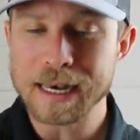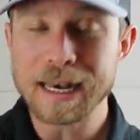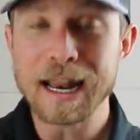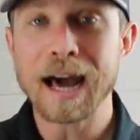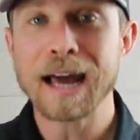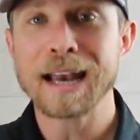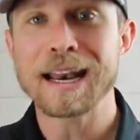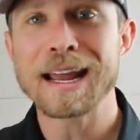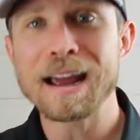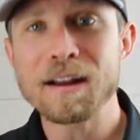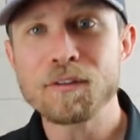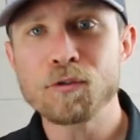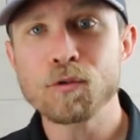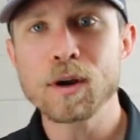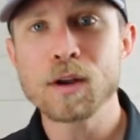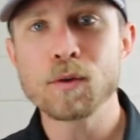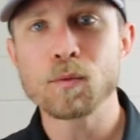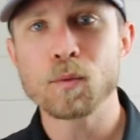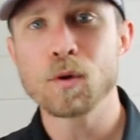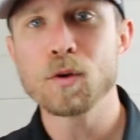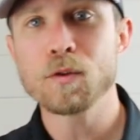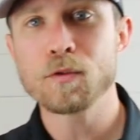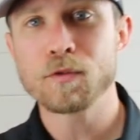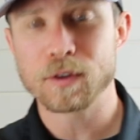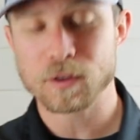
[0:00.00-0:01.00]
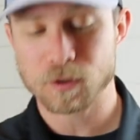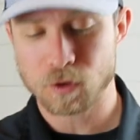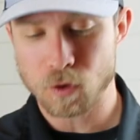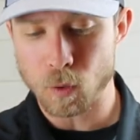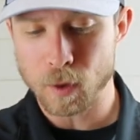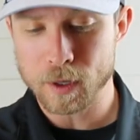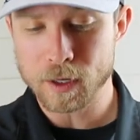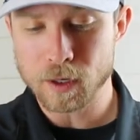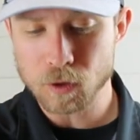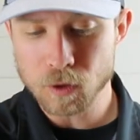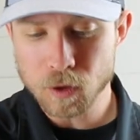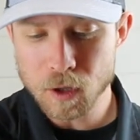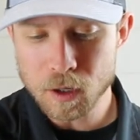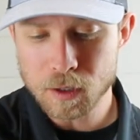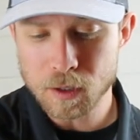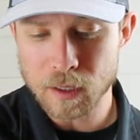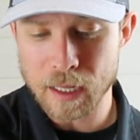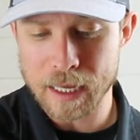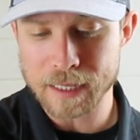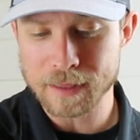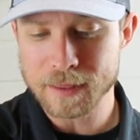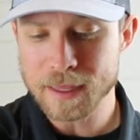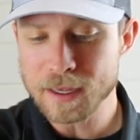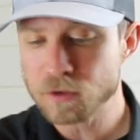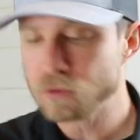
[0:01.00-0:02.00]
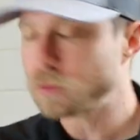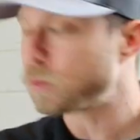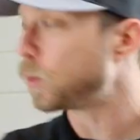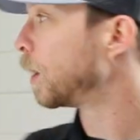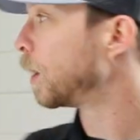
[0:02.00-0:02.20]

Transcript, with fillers: not every roof is going to look like this